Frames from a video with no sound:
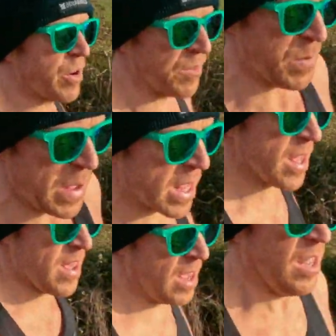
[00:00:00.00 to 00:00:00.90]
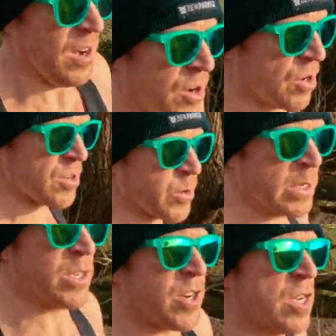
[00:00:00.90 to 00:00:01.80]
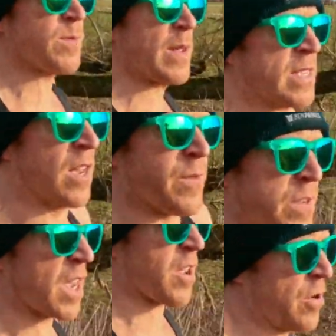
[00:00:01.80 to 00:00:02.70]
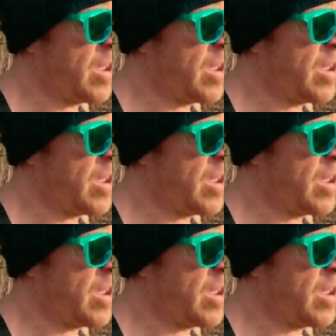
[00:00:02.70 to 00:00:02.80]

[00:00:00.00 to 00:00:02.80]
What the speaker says: of me not to introduce myself. So